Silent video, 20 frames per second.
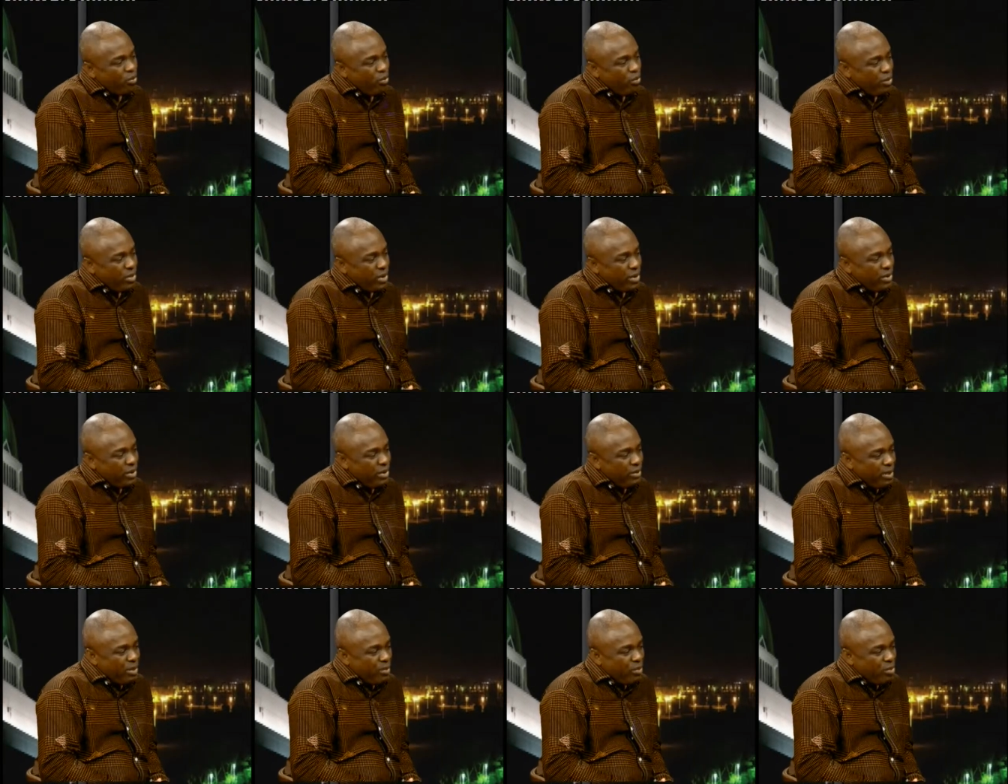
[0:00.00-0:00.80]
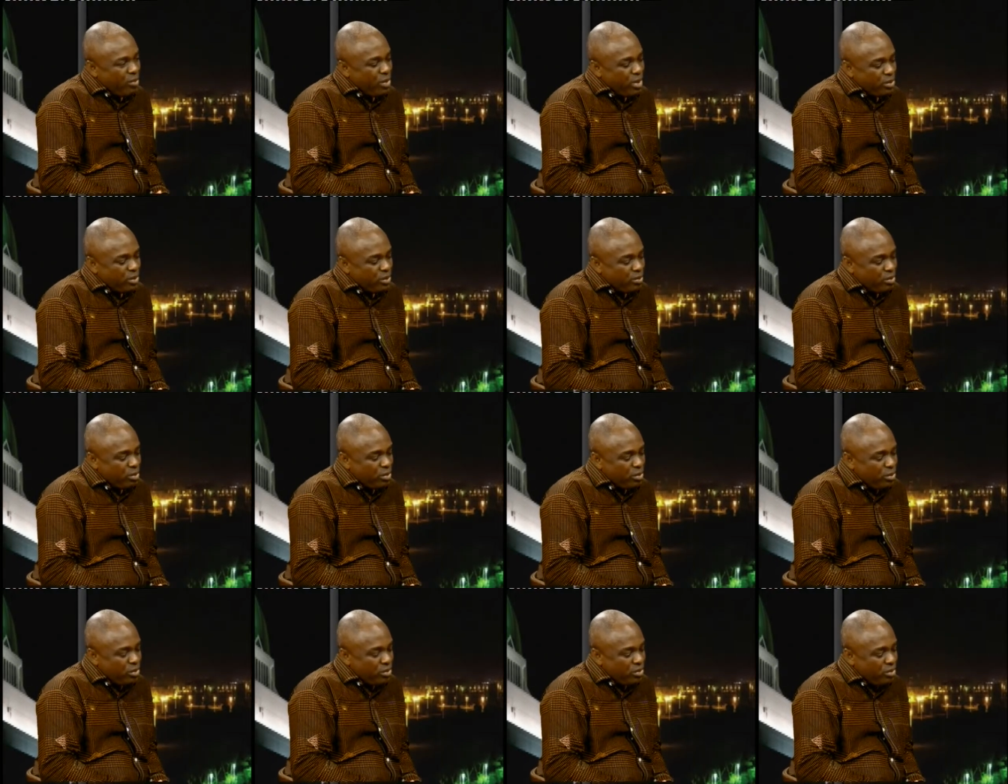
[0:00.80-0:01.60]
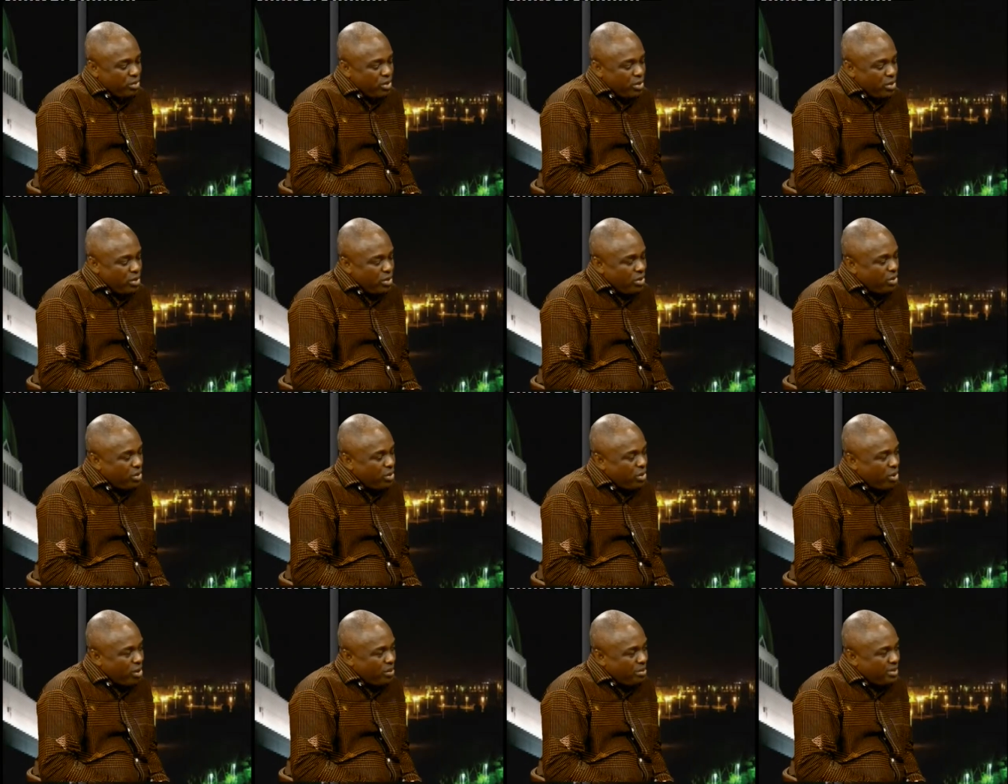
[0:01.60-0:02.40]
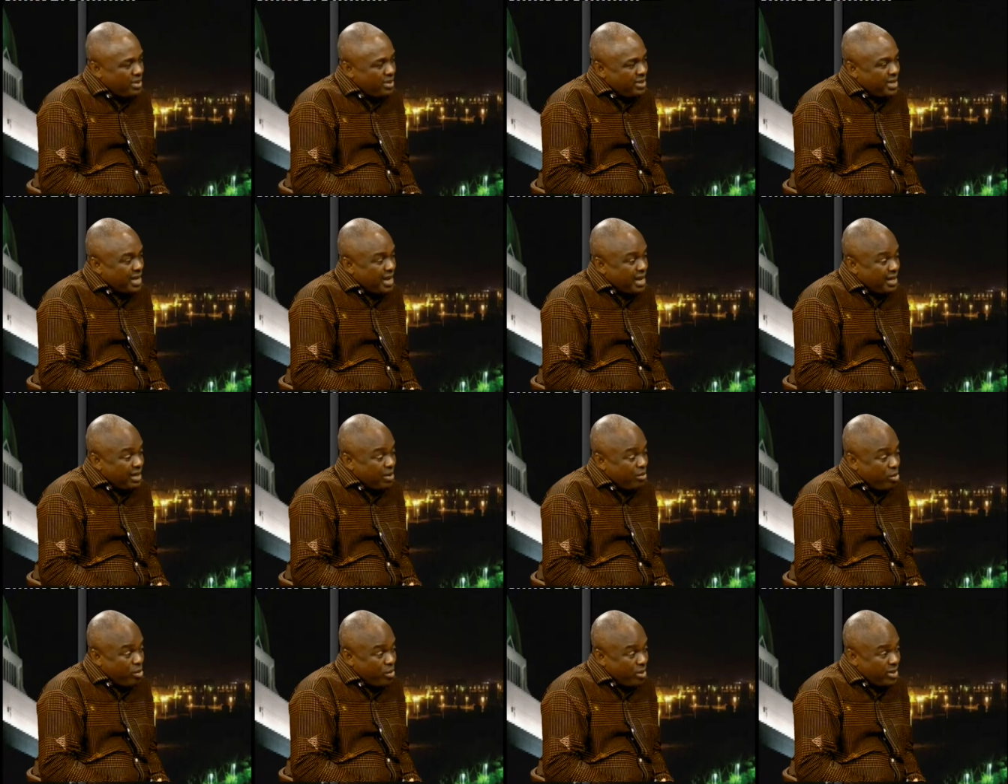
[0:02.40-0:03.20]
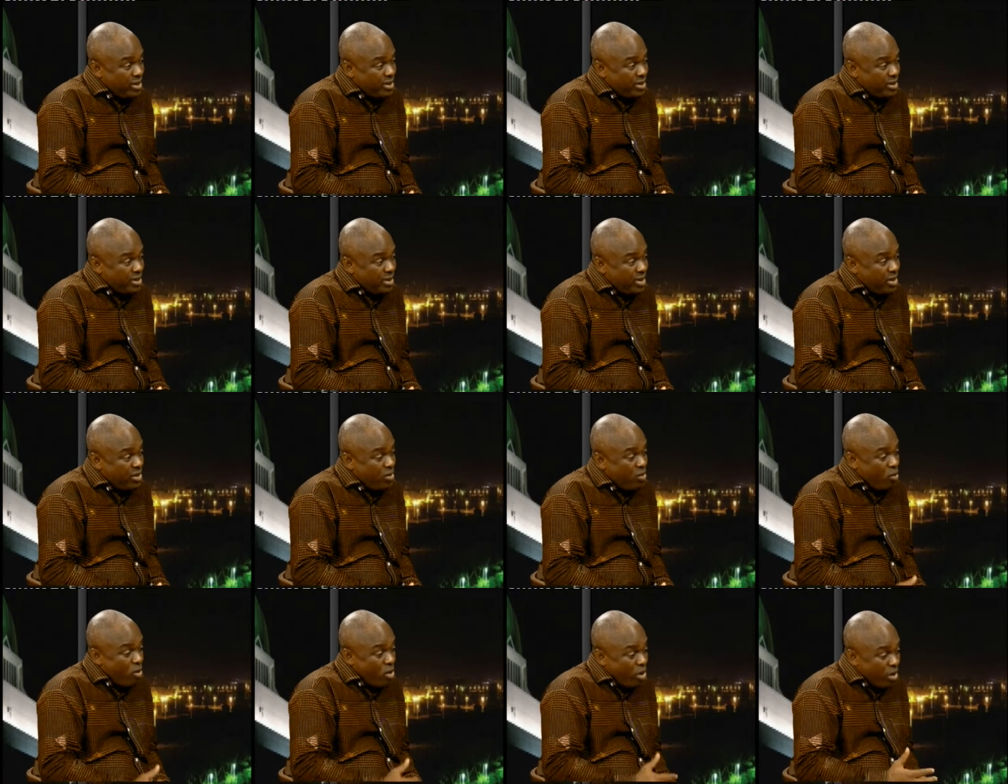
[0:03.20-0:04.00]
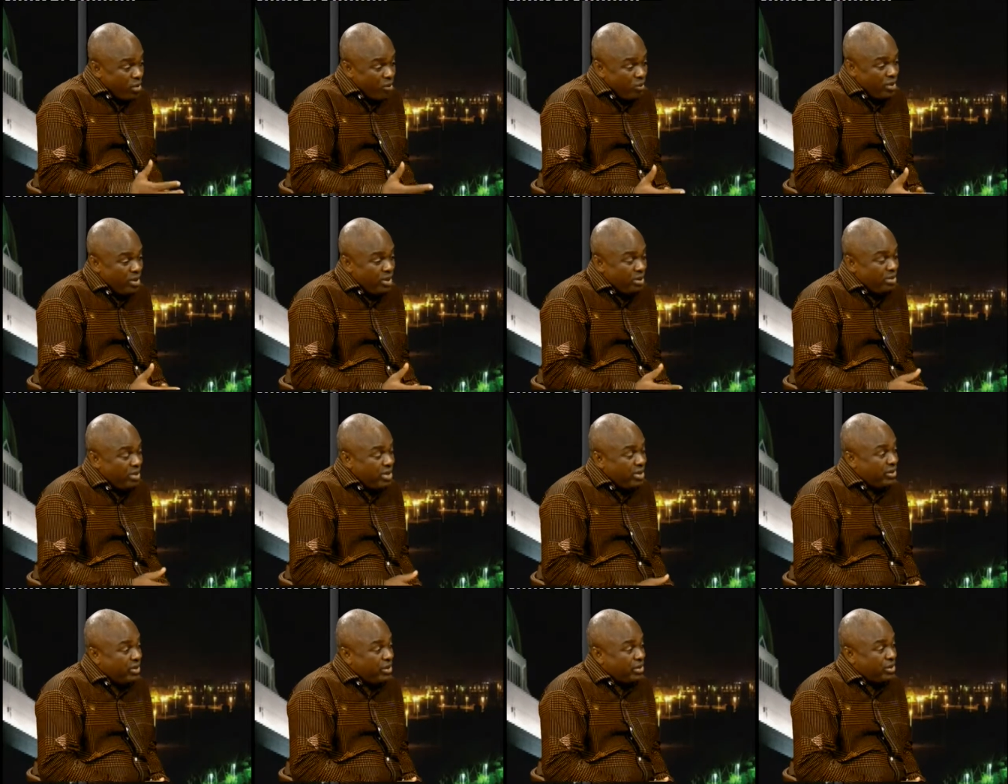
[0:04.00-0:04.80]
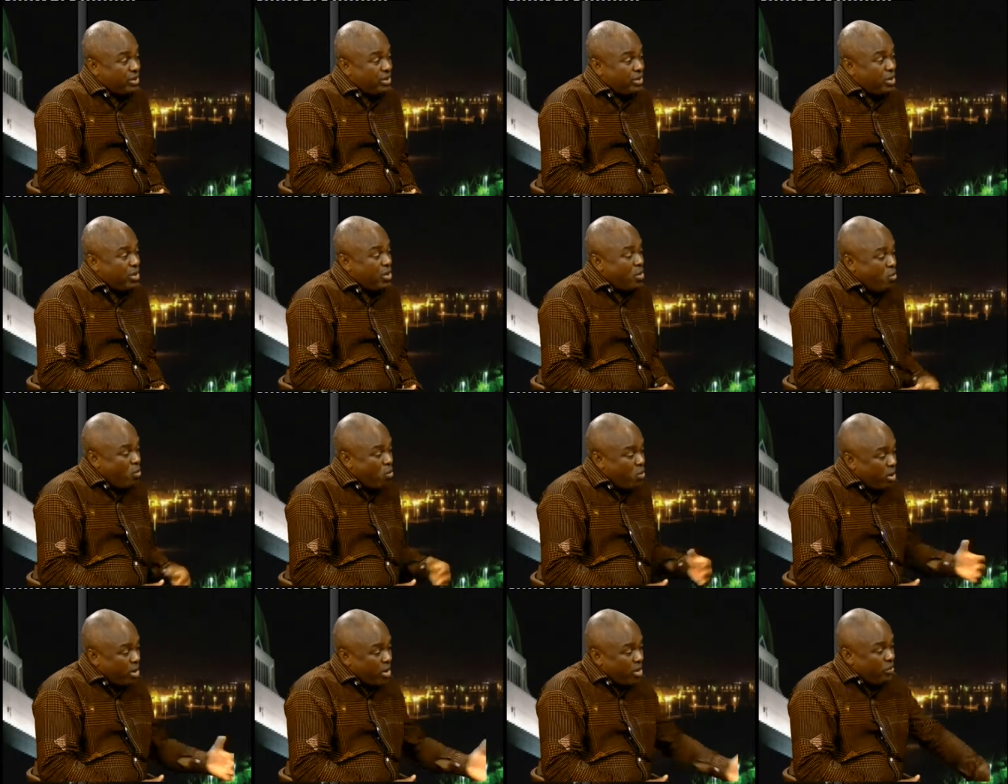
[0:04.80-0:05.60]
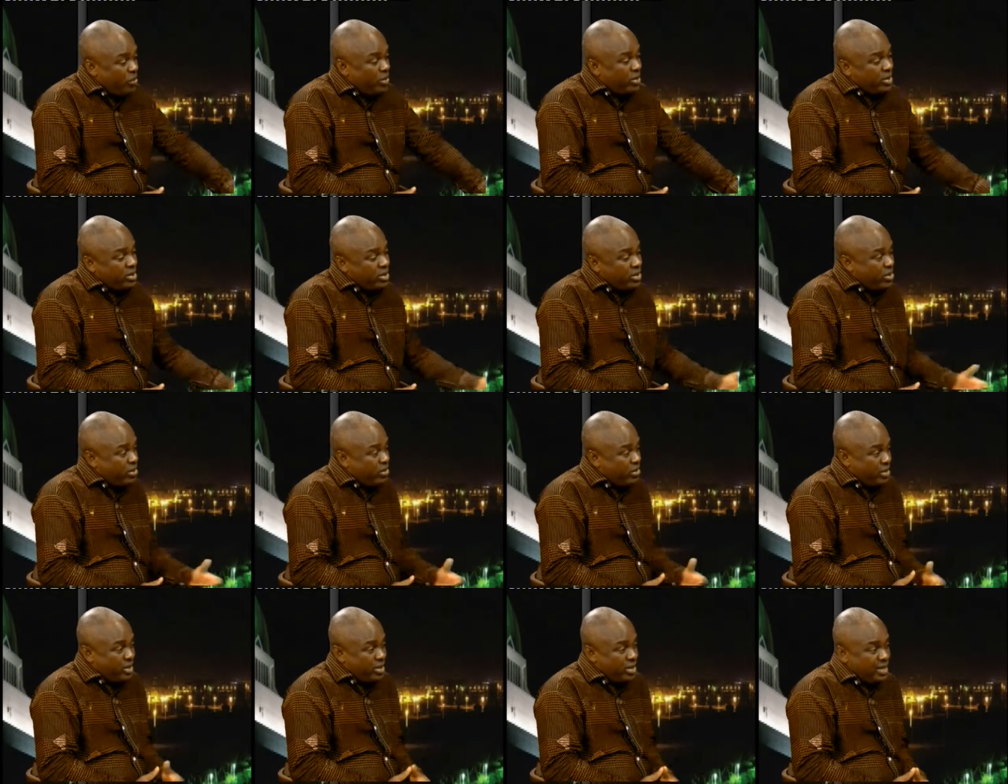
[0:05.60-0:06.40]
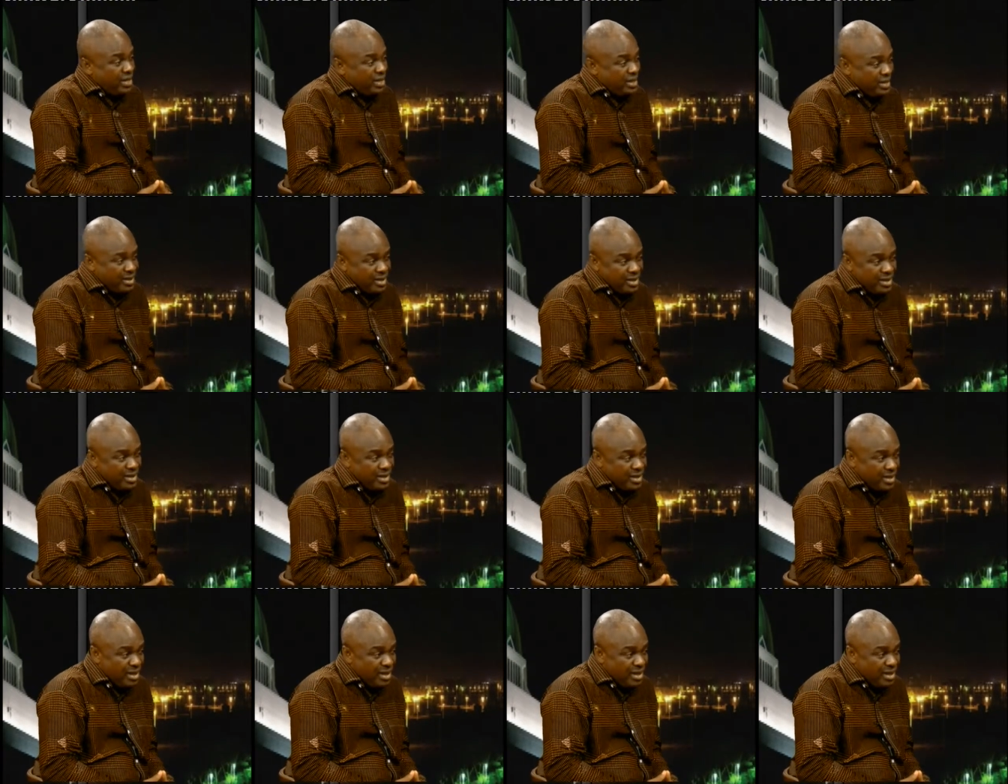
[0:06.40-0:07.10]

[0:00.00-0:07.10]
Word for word: the people who are supposed to cop these are at the borders, working with the immigration, working with the security agencies,